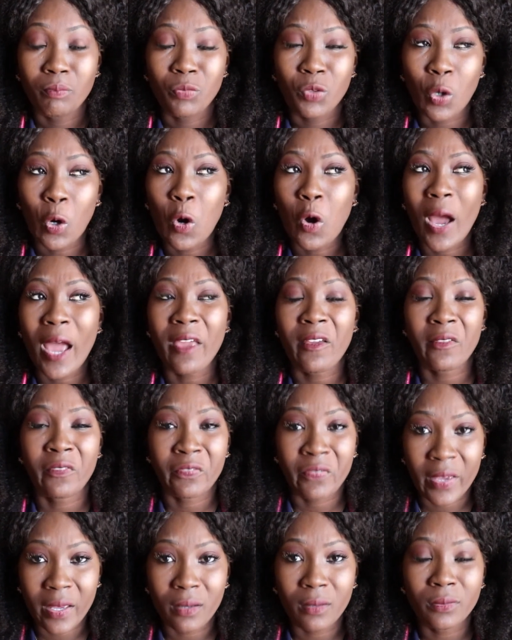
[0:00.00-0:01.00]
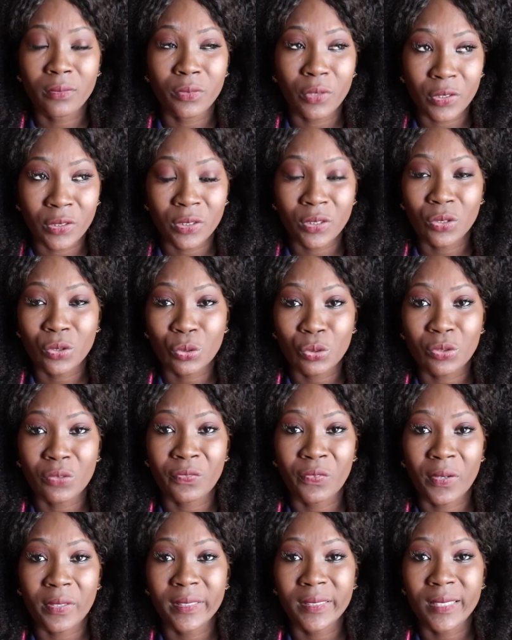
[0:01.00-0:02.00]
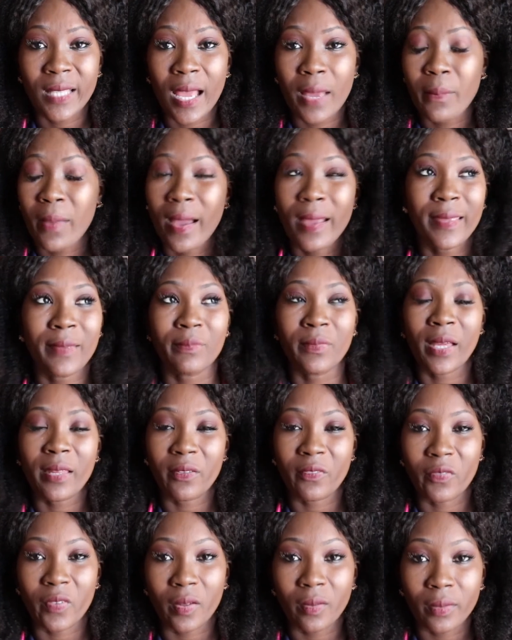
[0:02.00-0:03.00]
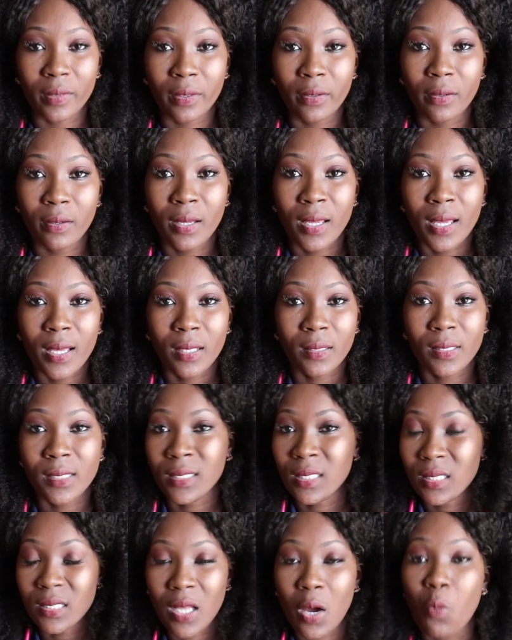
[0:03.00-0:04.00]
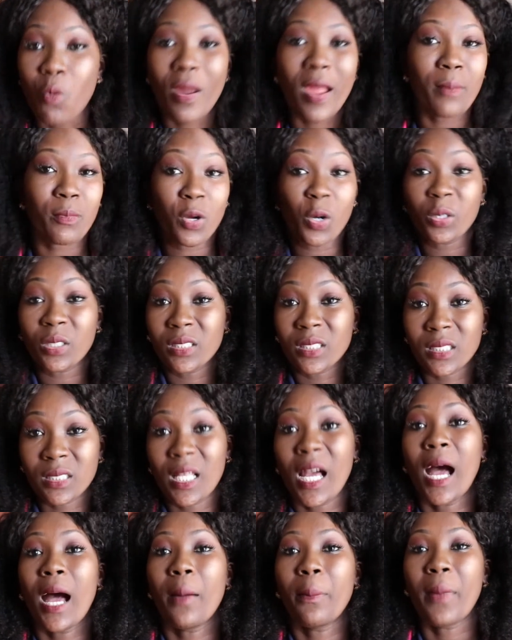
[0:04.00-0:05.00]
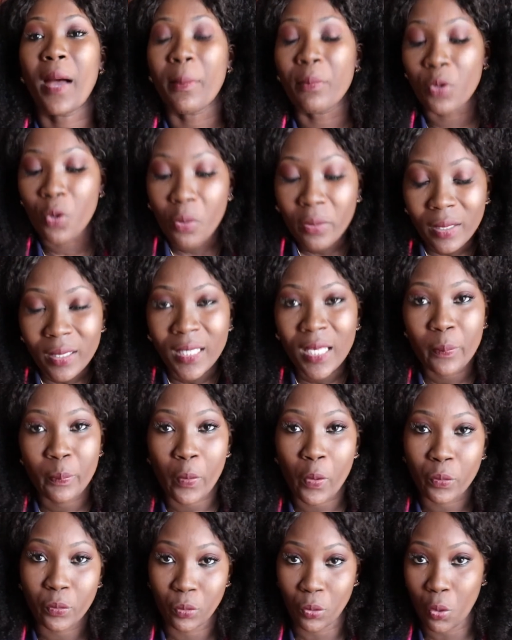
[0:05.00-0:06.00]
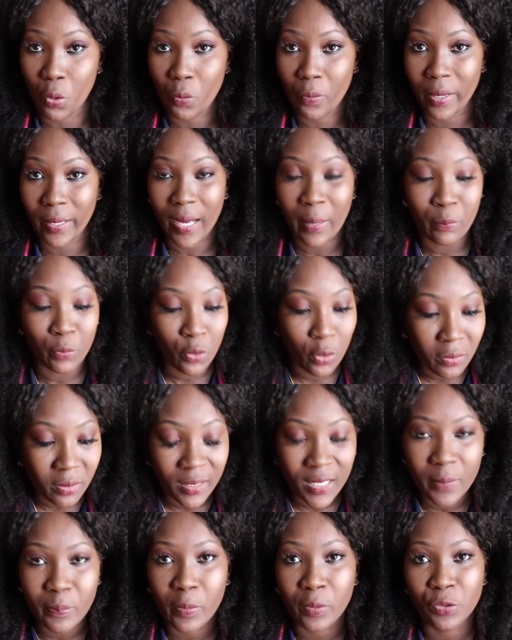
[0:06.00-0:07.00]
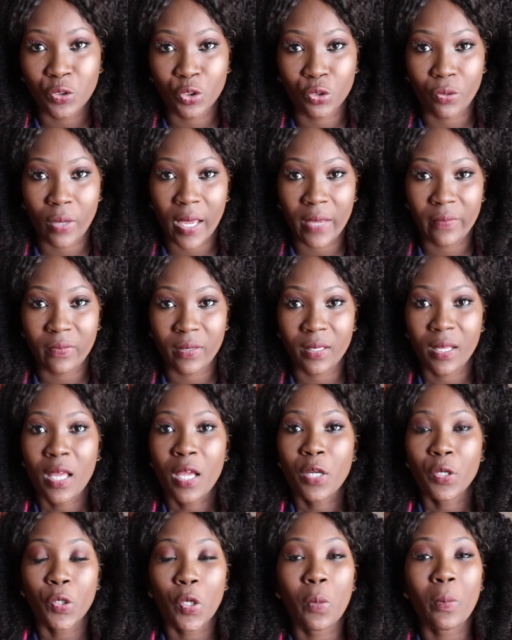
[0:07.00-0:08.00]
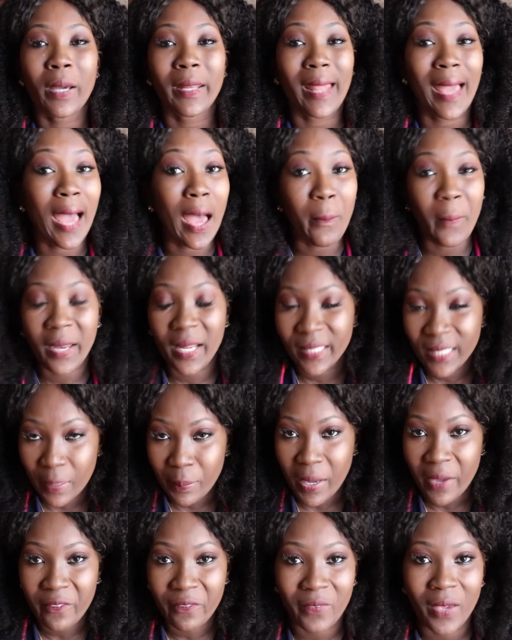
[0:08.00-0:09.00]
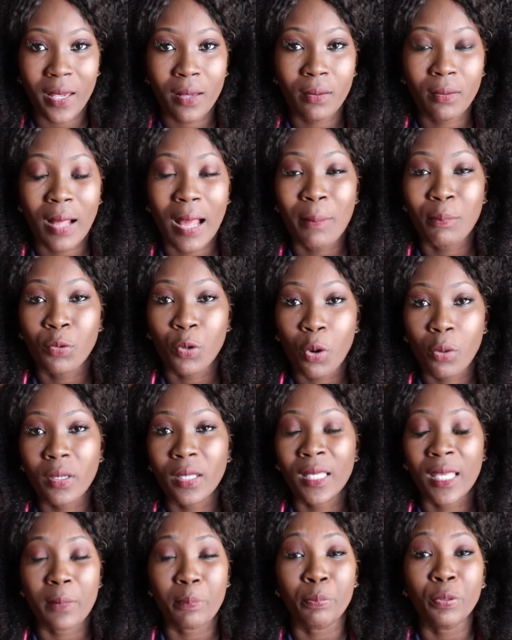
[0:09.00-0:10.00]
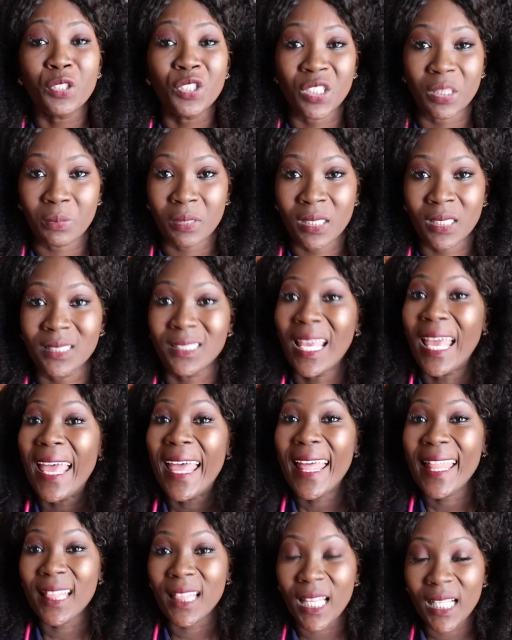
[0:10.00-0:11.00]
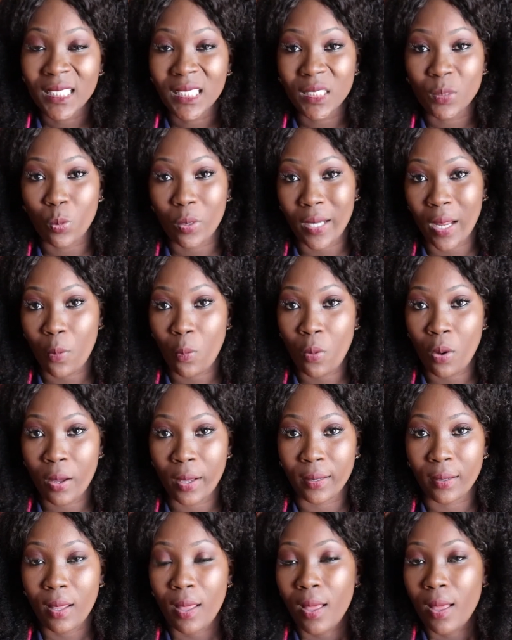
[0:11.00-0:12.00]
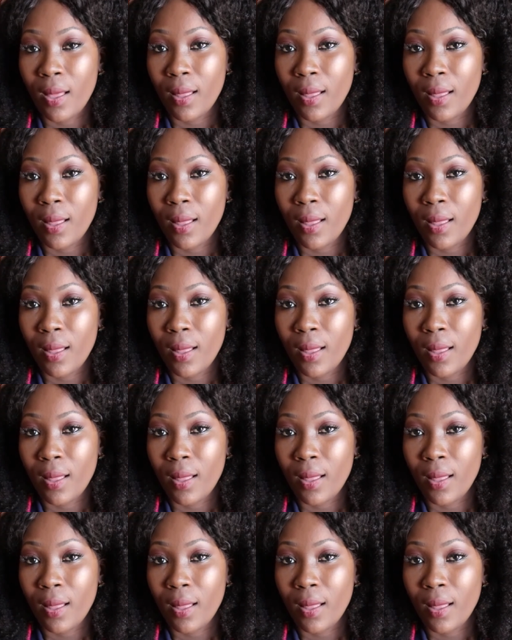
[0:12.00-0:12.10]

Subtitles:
Though I have failed nursing school the first time, I am not a failure. This is not where I'm going to stop. I'm going to keep on going. I'm going to keep on striving. No matter how many times I fail, I'm going to keep pushing, because this is what I want.